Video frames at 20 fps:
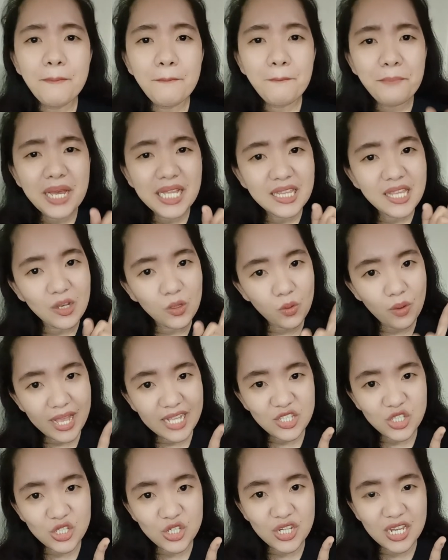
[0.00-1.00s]
But the
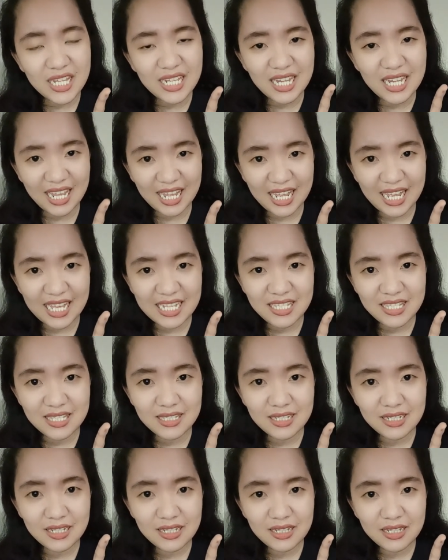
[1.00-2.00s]
question
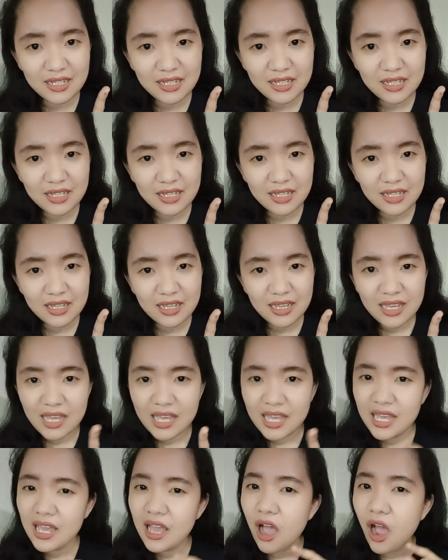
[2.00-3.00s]
is,
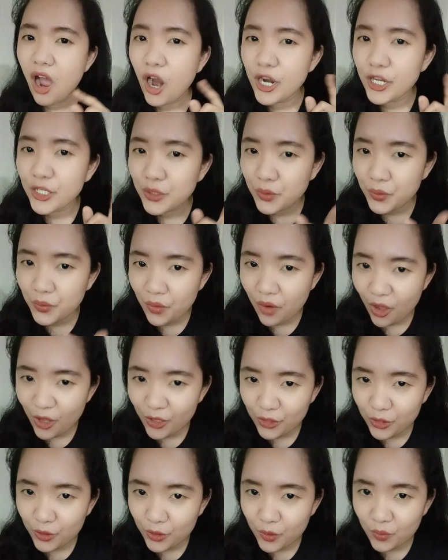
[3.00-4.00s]
are you
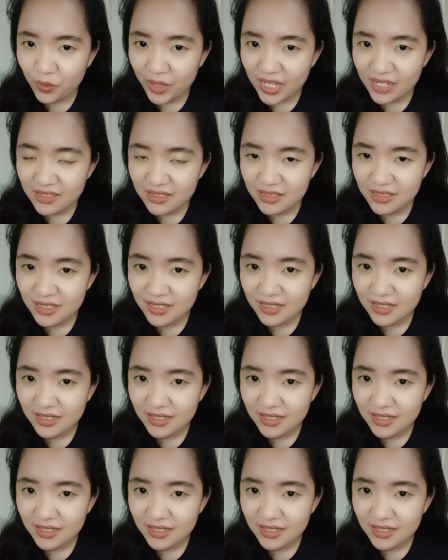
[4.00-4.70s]
underweight?